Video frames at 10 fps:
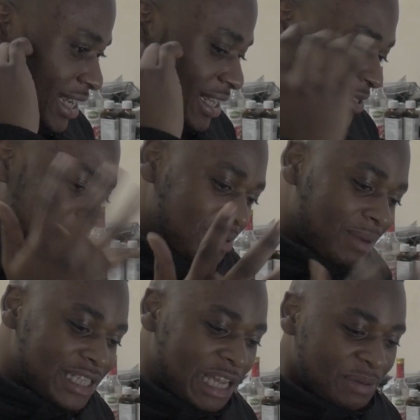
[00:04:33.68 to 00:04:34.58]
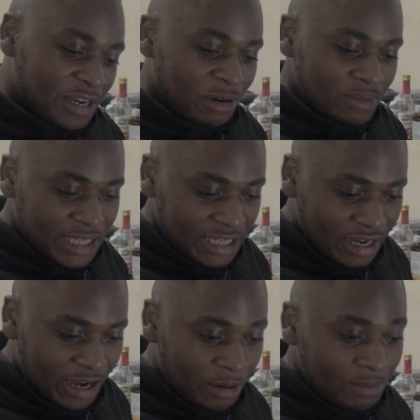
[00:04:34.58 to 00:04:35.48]
yeah, it's my type of comedy.
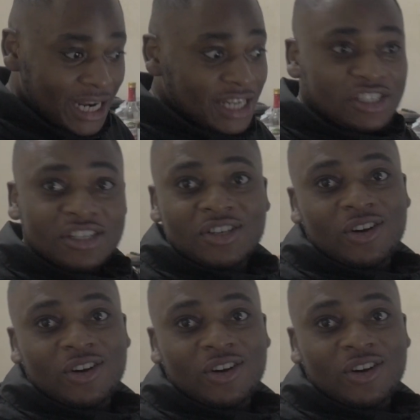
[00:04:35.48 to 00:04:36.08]
Um legends,